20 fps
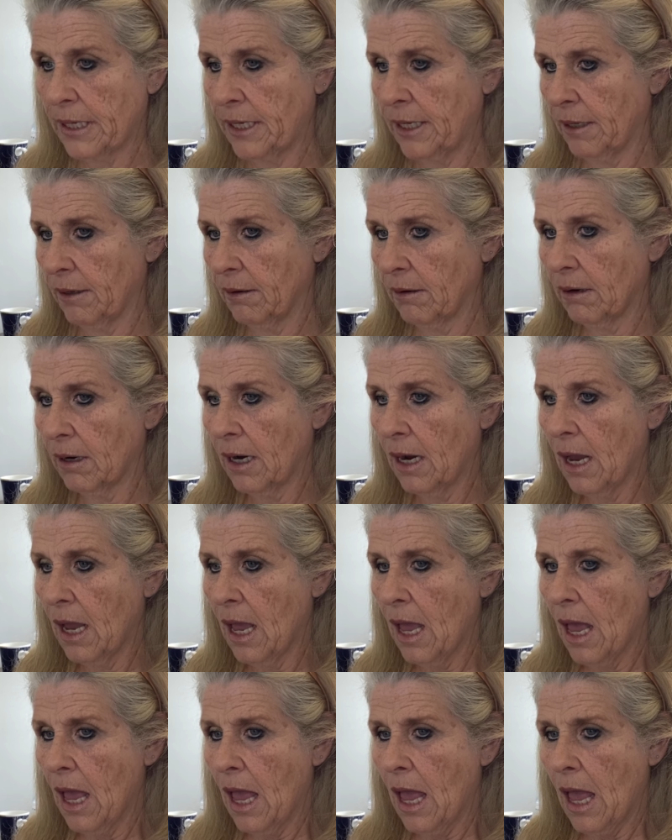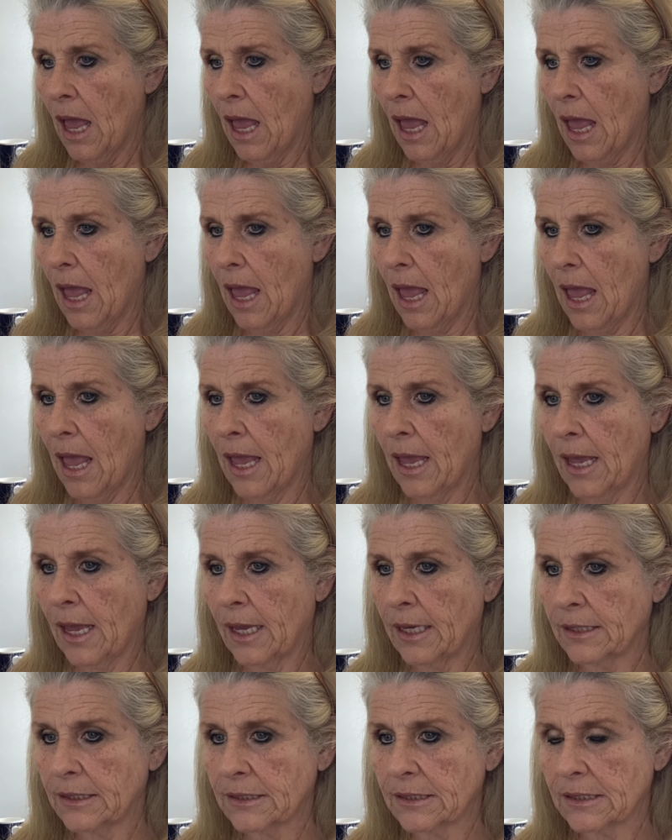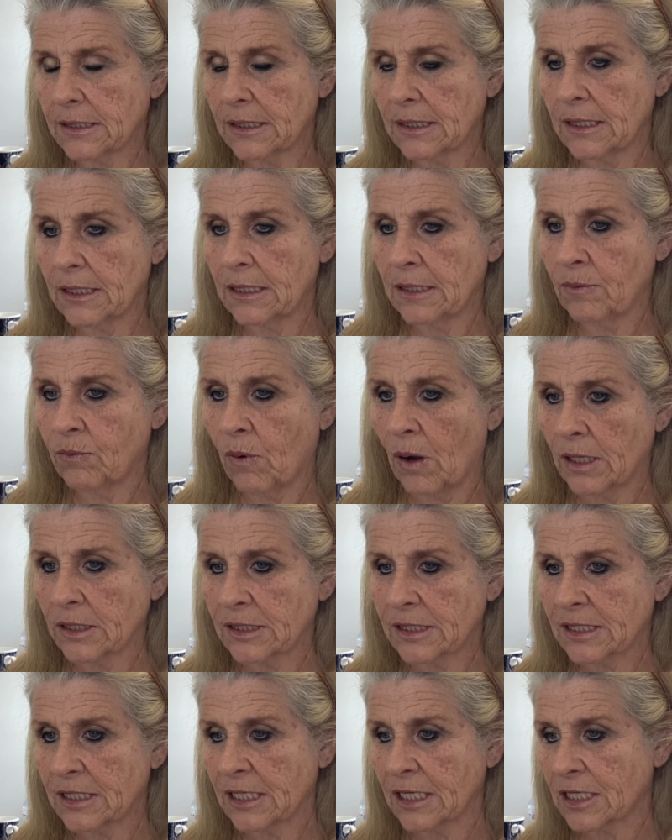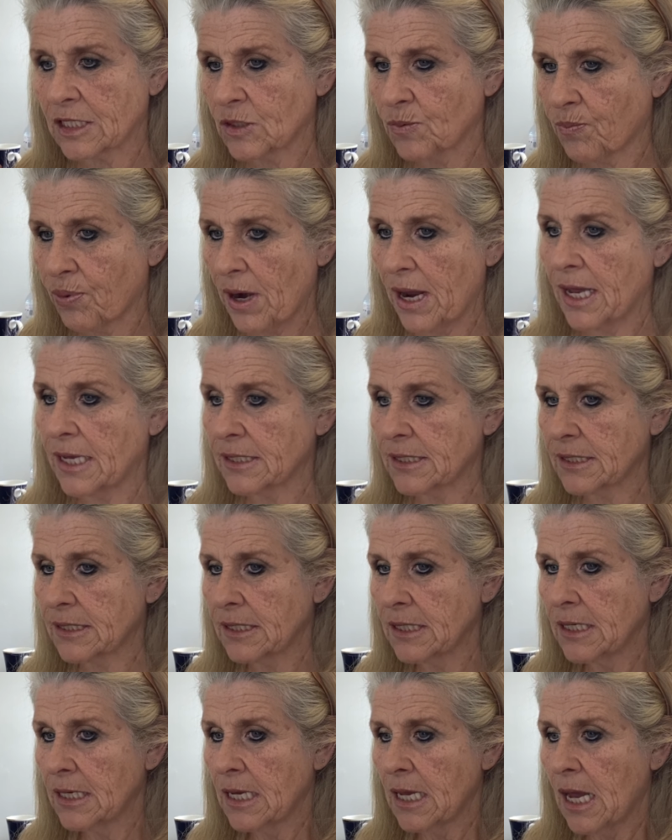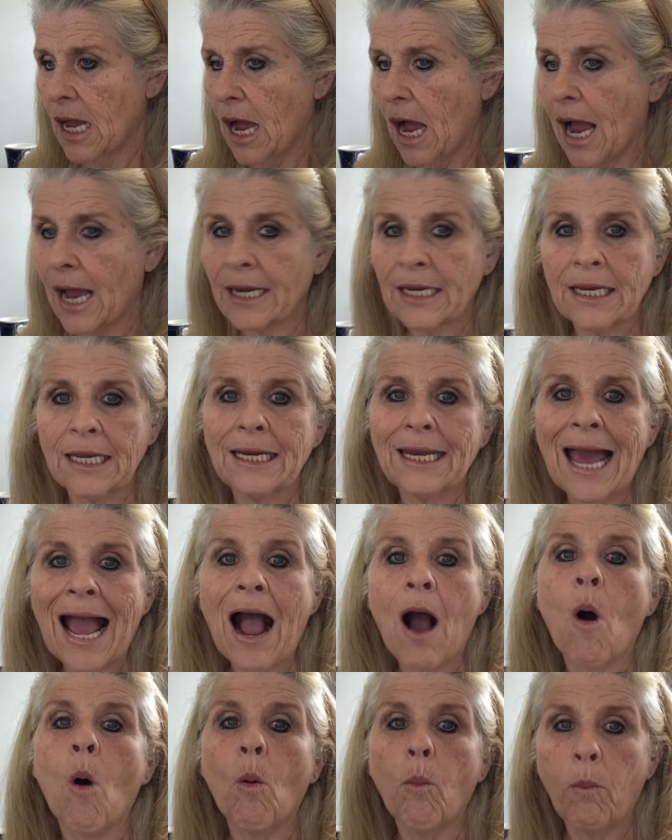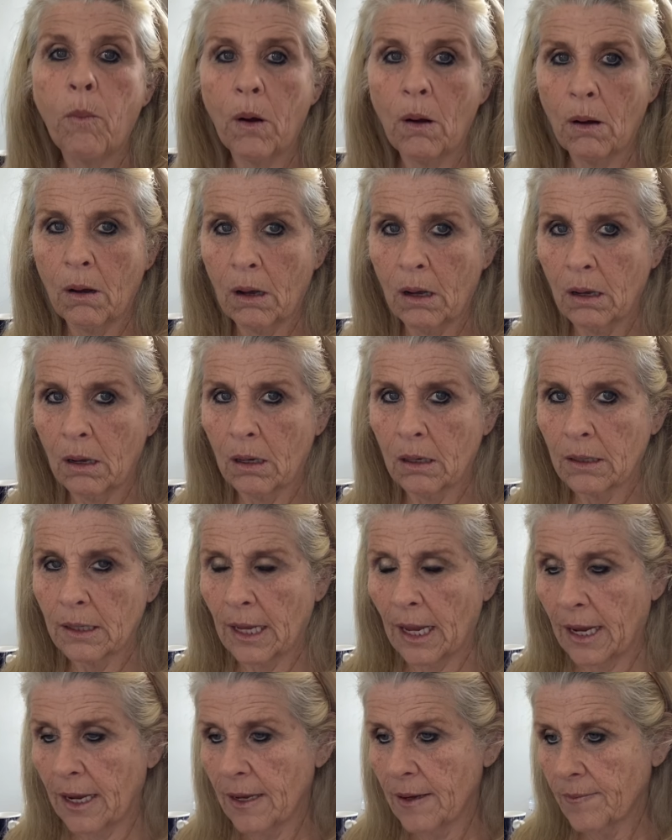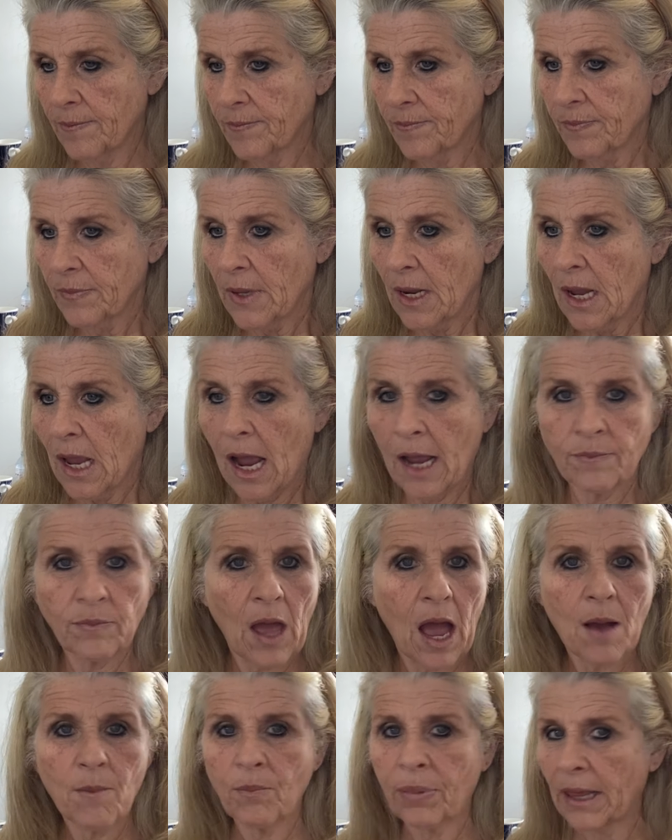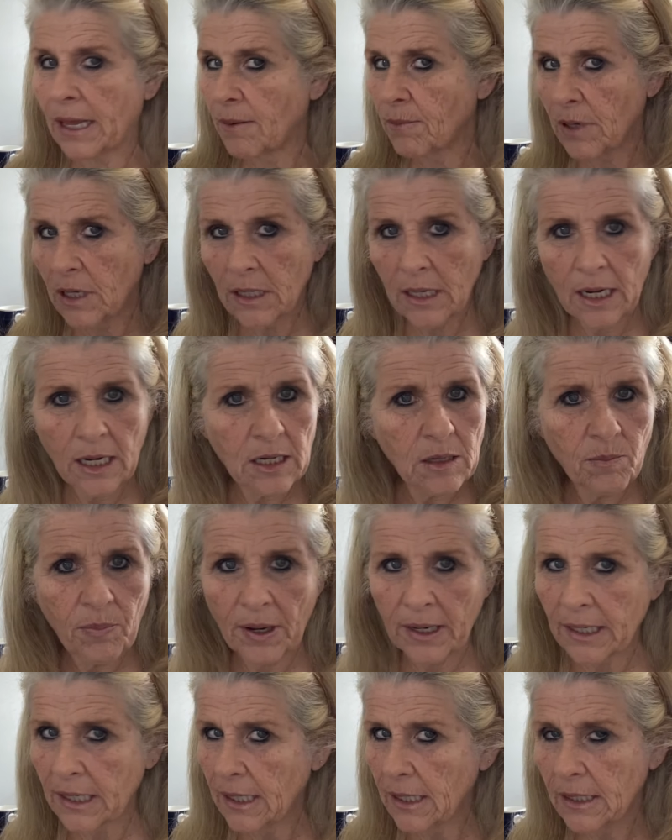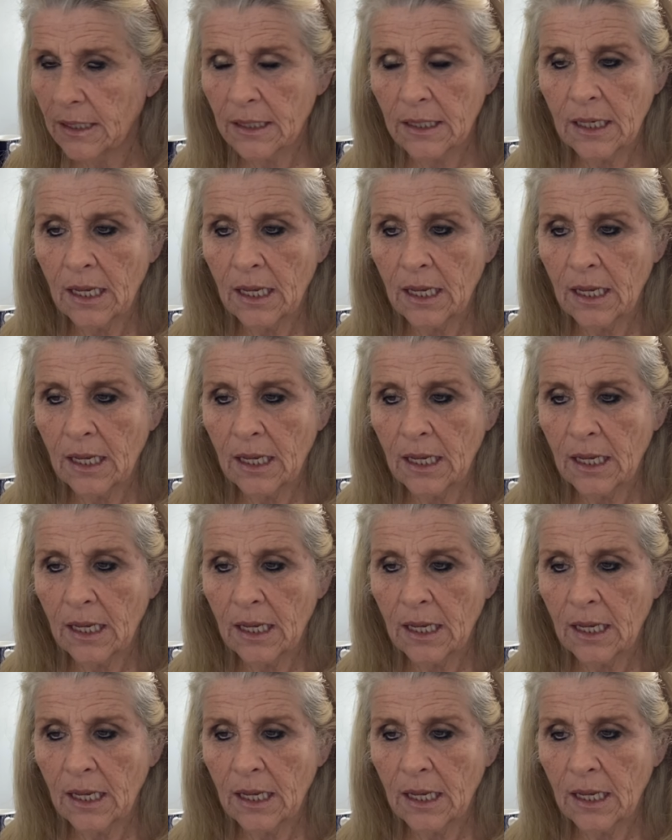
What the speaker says: here, and he wants to express, I need help. Okay, I'm not blaming anybody.